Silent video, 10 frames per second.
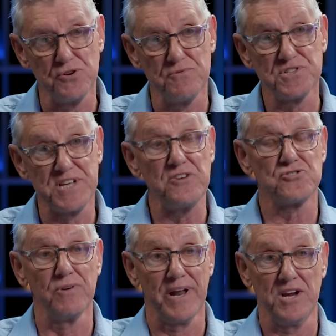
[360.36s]
to
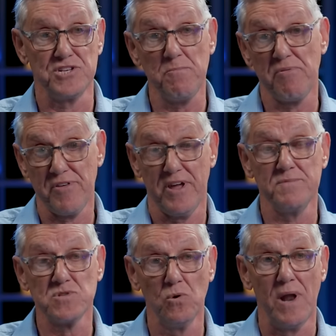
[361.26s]
central Egypt,
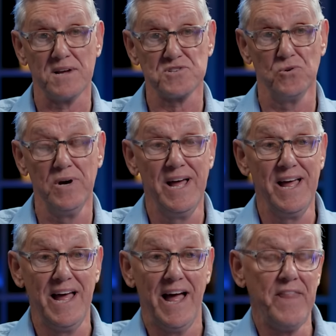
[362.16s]
Thebes or Luxor,
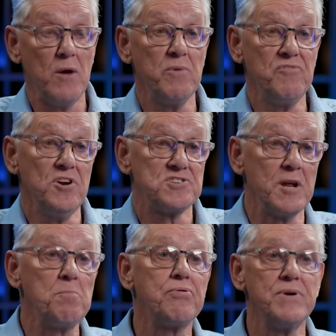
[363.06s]
and they were
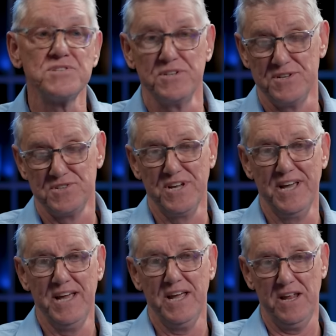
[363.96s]
virtually prisoners
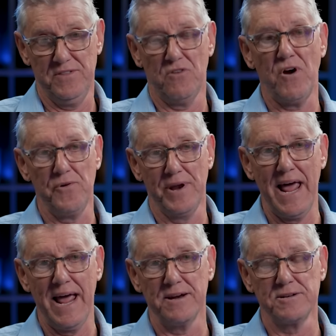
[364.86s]
in their own
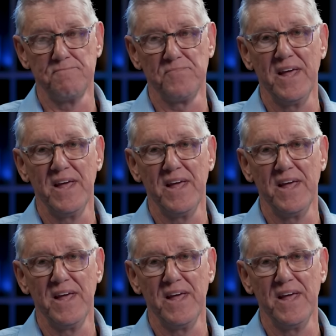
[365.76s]
land.